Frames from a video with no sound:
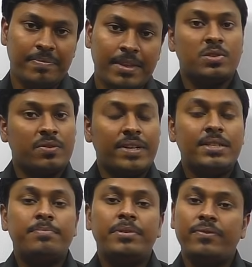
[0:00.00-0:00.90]
So
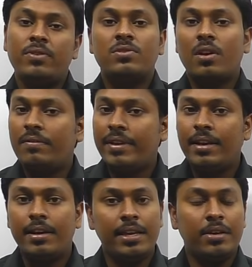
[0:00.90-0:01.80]
friends, before solving
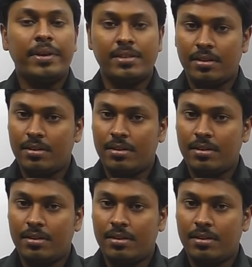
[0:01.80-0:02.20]
an equation,